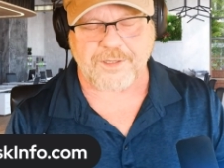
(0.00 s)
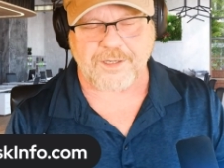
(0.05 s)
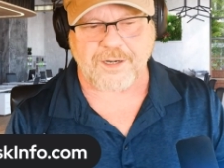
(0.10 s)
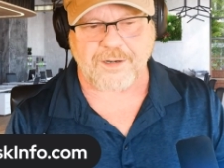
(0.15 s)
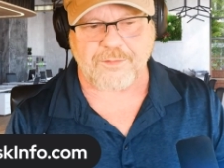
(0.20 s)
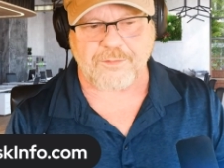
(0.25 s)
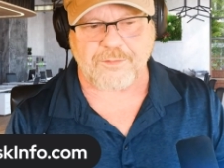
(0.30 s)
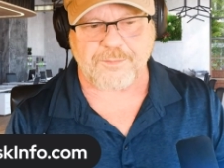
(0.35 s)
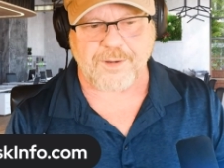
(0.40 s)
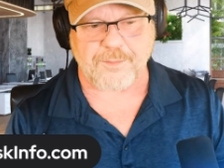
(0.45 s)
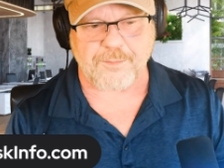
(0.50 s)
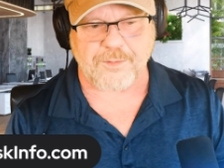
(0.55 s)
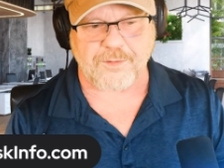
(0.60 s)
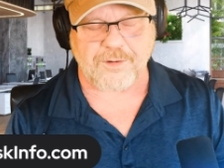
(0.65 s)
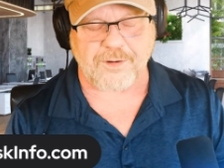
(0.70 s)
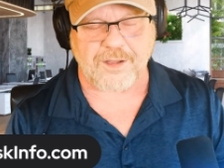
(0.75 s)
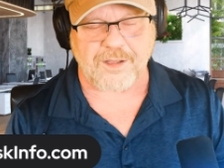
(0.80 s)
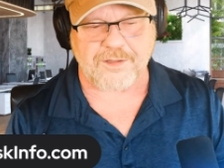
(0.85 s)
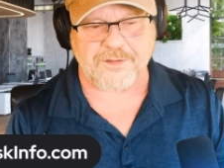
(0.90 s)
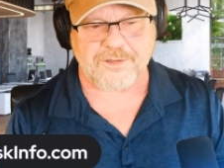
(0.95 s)
I
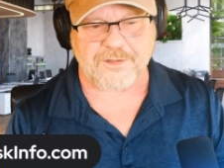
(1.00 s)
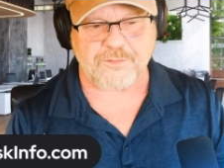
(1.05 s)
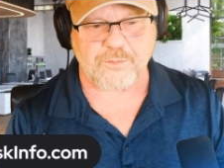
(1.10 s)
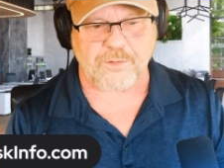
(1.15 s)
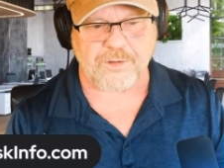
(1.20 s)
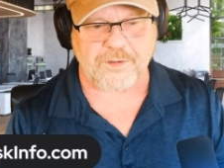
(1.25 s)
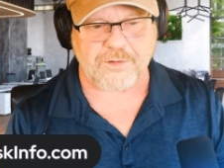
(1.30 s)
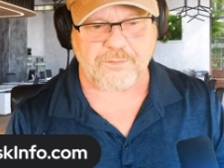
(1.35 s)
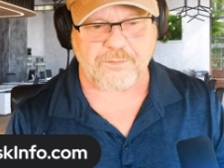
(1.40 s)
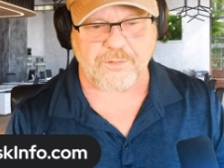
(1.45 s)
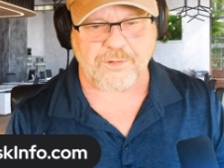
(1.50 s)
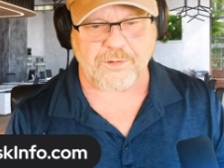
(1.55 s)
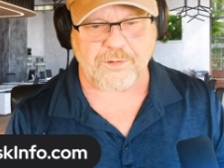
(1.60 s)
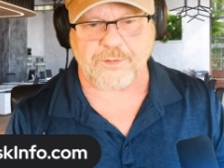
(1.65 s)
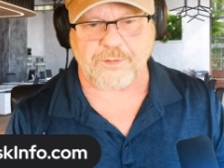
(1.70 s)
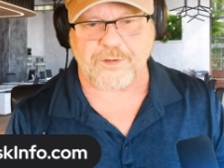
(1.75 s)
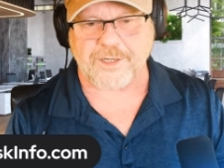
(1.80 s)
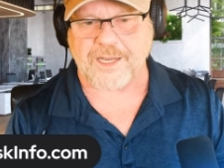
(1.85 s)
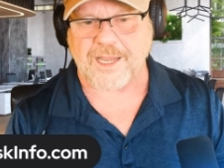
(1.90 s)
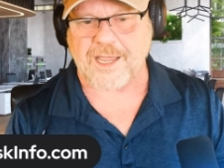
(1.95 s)
remember uh, this one Royal
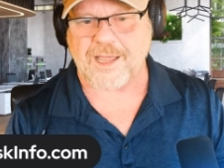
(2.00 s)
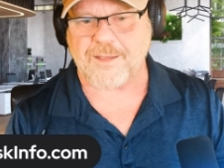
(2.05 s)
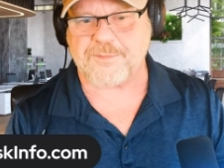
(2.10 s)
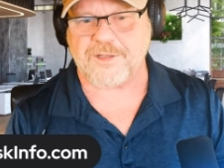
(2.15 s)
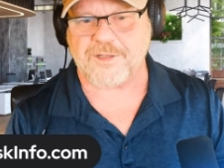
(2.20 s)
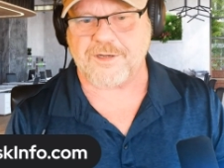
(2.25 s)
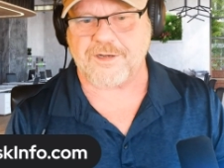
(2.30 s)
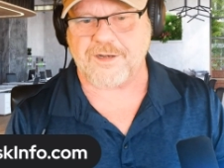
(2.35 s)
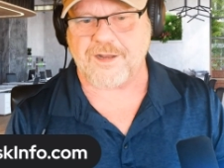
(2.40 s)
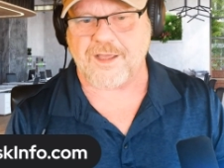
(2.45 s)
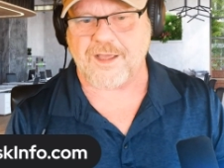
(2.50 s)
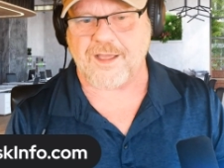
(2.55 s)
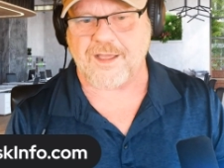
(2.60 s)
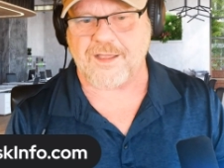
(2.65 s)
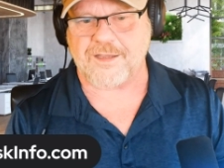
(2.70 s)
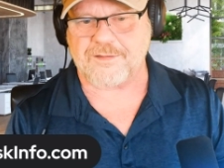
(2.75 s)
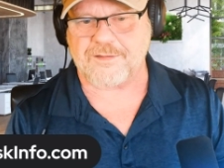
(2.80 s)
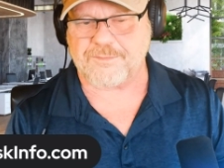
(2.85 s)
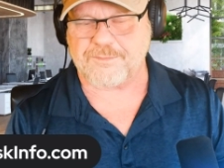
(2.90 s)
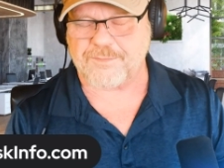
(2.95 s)
Marine captain and
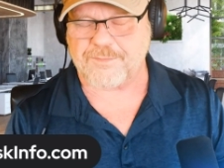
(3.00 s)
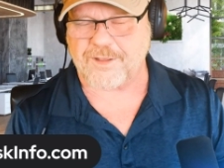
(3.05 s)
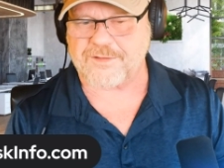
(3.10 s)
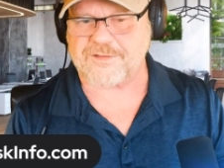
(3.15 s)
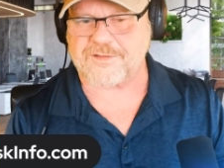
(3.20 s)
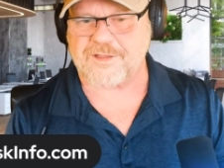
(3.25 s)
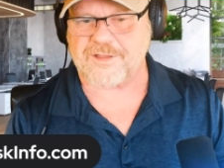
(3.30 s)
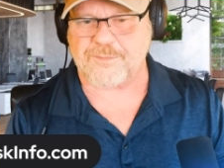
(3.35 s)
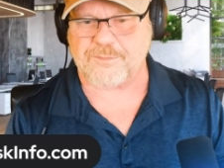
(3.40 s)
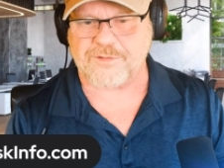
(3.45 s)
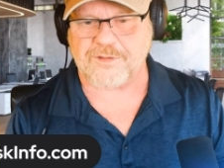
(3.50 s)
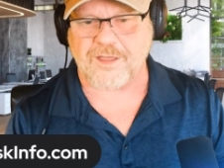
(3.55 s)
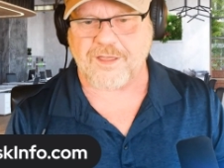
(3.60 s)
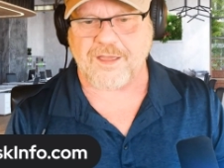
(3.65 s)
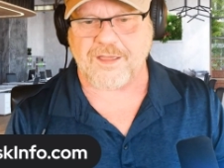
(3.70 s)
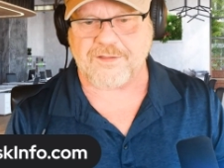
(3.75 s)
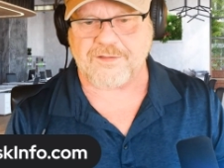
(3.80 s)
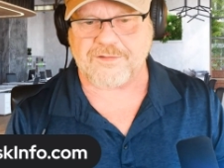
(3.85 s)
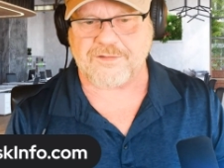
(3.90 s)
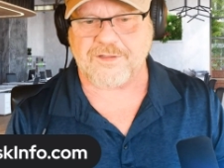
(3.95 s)
I, about the same
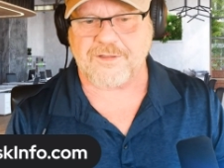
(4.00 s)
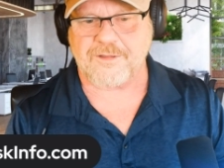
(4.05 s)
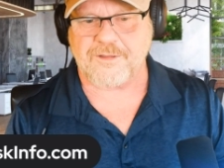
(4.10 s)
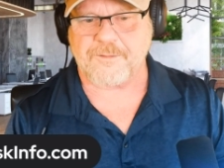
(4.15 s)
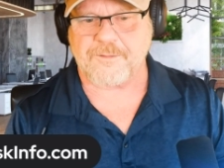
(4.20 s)
size,